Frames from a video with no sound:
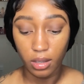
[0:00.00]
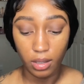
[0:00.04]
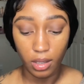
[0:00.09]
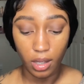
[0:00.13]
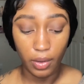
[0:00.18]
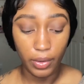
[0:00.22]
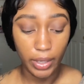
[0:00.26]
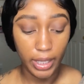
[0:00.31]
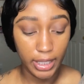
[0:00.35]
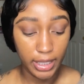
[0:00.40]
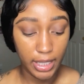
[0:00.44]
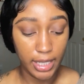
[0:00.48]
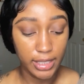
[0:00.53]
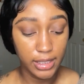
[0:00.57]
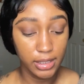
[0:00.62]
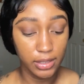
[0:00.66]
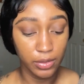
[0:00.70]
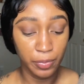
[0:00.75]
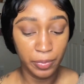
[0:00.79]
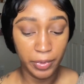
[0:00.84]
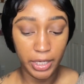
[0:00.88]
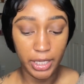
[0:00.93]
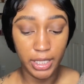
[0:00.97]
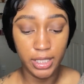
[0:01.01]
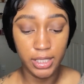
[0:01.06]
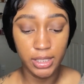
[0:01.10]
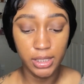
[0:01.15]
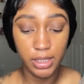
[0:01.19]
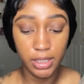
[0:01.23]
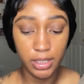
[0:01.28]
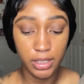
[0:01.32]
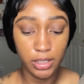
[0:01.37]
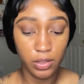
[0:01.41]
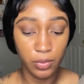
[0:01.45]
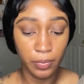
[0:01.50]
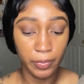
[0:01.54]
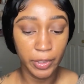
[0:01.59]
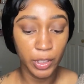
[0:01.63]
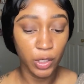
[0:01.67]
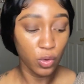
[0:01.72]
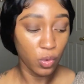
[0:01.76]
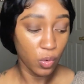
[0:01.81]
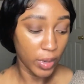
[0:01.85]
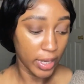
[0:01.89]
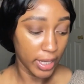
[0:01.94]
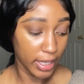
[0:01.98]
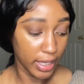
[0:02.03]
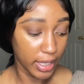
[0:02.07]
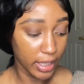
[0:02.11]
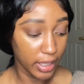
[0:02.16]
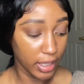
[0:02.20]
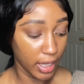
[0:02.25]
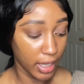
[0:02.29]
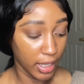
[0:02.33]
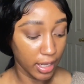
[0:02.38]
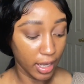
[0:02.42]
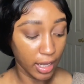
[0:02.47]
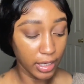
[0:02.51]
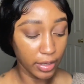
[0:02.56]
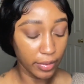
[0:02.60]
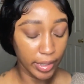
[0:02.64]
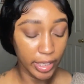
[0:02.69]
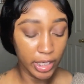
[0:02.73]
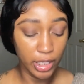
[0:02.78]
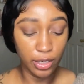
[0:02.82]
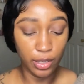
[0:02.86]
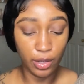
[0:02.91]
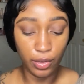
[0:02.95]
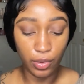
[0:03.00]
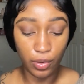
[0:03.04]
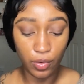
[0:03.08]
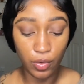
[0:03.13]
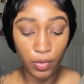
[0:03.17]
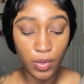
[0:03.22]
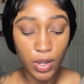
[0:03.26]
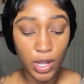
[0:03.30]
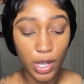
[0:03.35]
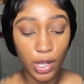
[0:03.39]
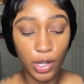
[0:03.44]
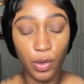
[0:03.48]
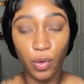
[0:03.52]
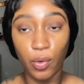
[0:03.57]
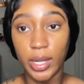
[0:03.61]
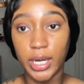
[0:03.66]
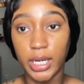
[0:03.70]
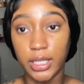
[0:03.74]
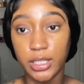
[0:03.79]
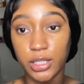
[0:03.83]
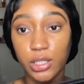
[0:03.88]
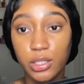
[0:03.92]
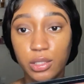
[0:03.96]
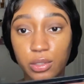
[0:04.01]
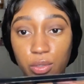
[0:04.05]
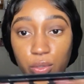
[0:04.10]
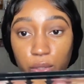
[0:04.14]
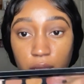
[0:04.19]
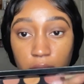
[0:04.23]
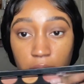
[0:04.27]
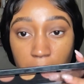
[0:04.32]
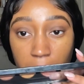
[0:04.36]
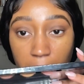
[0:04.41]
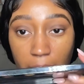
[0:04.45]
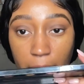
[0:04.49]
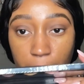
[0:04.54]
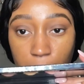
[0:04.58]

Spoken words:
Okay, that's super easy, super quick, and y'all already know, going into the Pat